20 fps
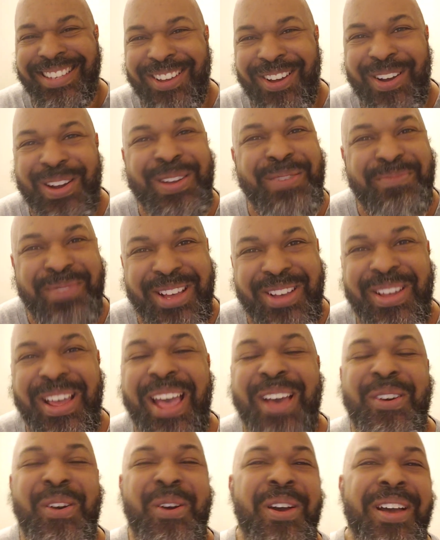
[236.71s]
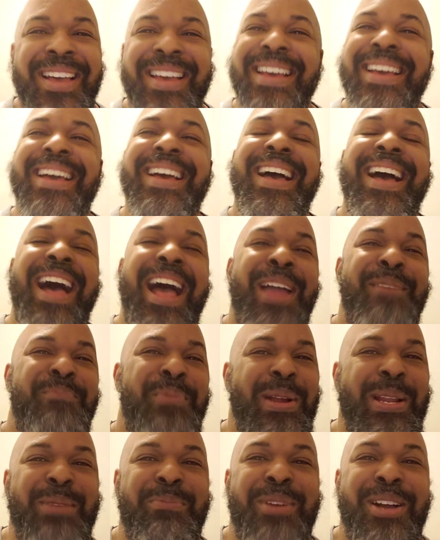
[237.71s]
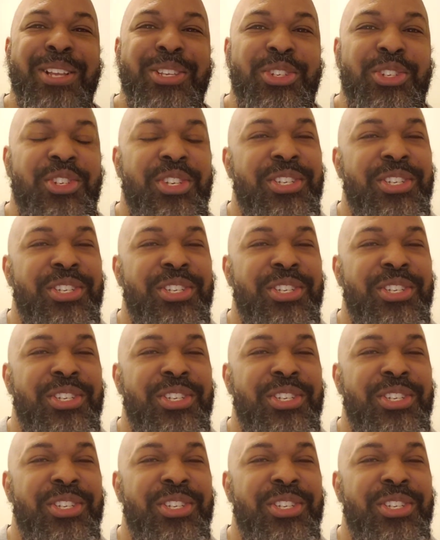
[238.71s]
talk about how I pretty much